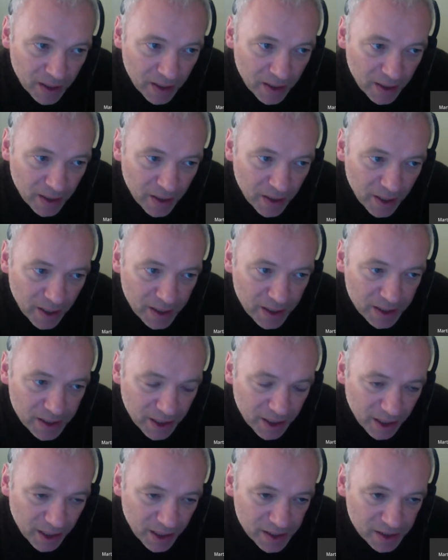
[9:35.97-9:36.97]

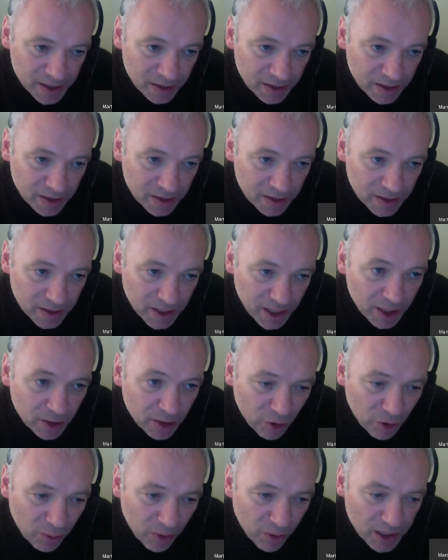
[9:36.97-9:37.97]
easy it is to
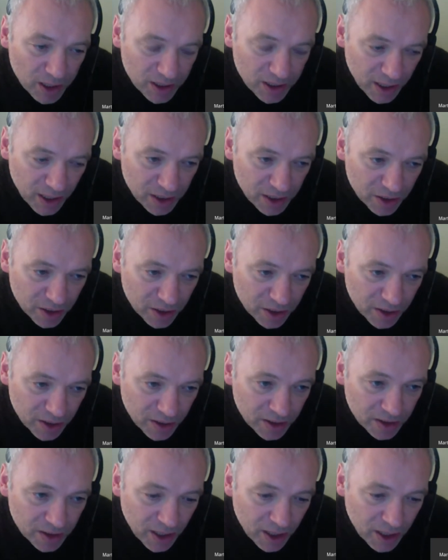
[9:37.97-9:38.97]
de-anonymize data,
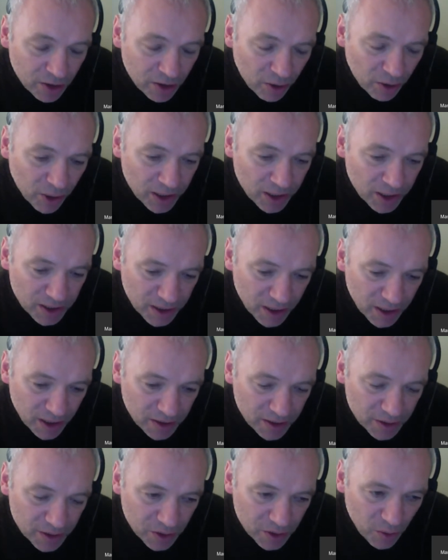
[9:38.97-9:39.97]
and de-anonymizing
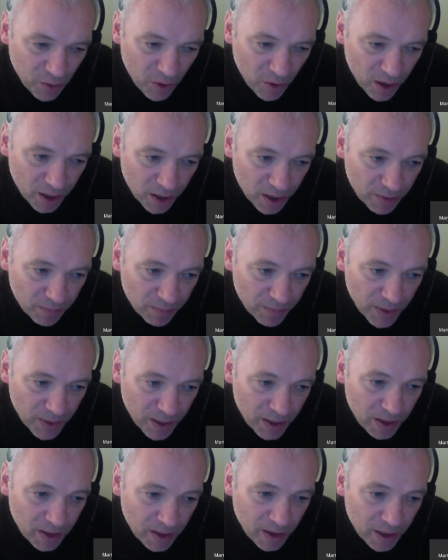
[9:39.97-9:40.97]
data is quite a
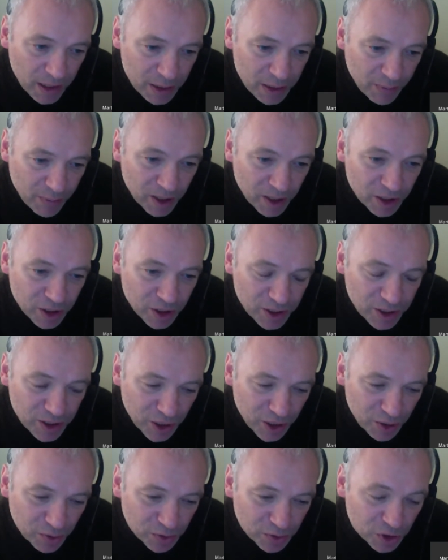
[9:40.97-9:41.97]
specialist
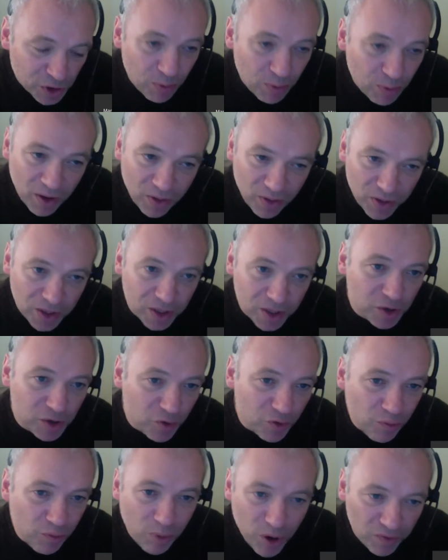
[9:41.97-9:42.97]
skill. So you might think
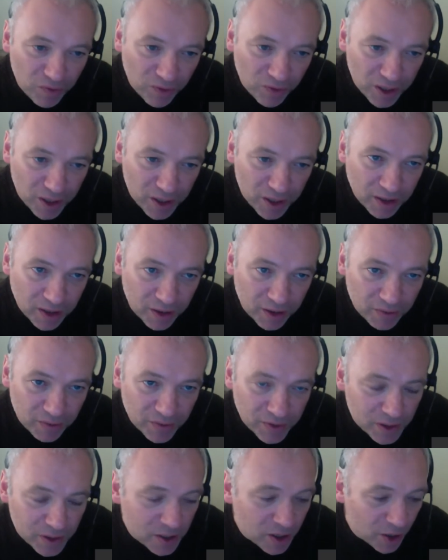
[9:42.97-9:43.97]
you've perfectly kind of
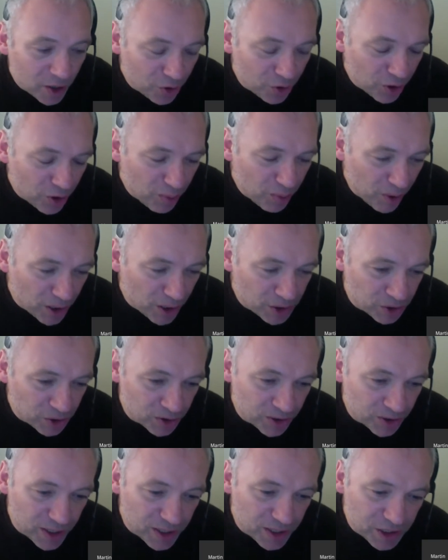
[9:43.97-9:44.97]
anonymized your
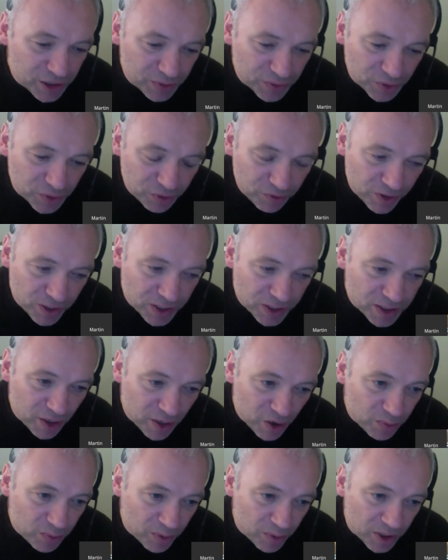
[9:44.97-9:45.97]
data and can release it
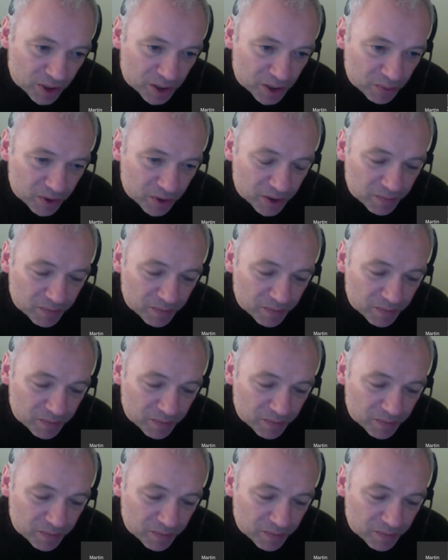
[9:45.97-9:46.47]
openly, but